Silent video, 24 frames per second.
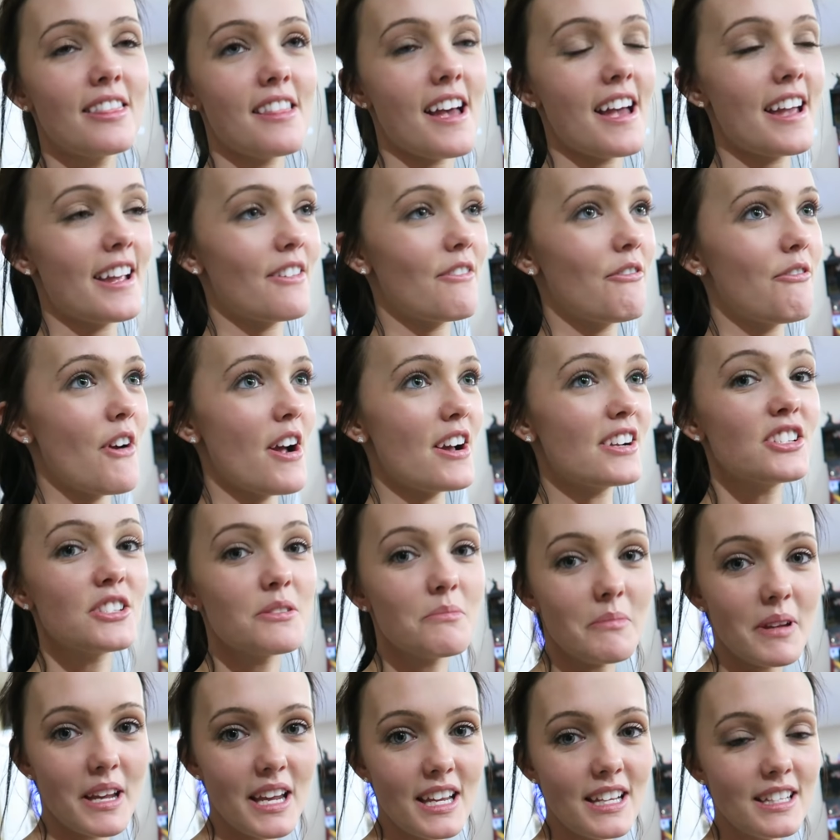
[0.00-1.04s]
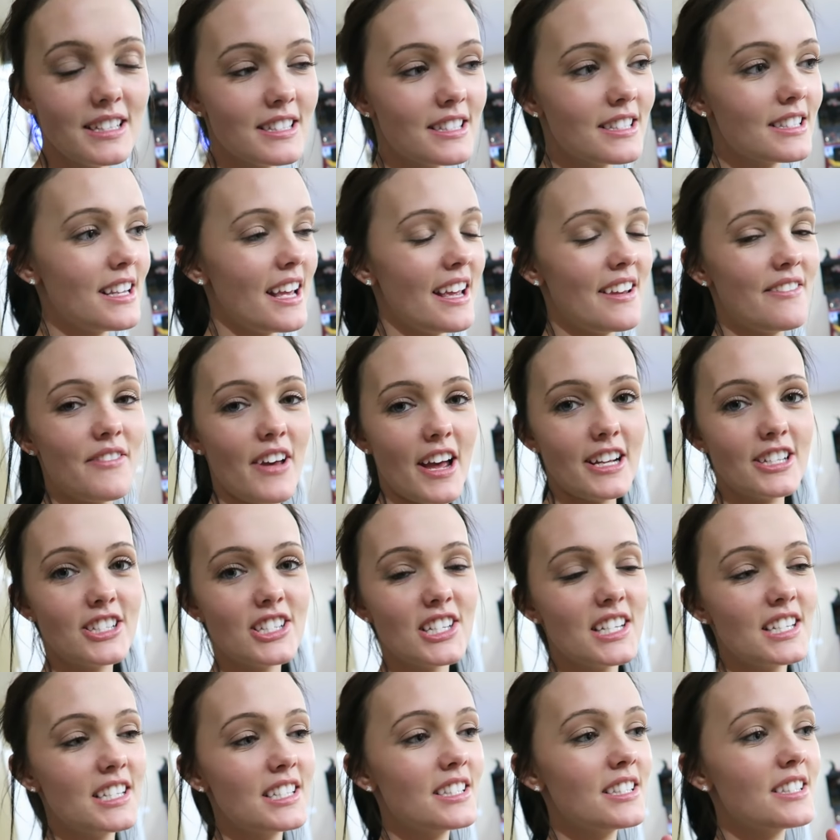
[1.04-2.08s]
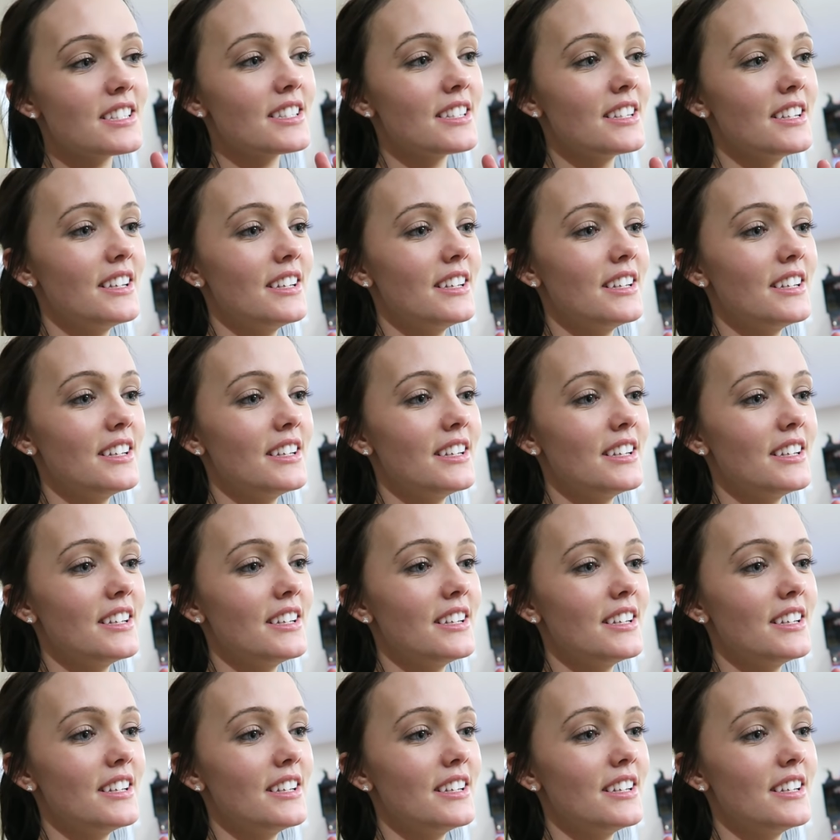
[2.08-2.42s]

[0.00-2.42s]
like fresh meats and veggies.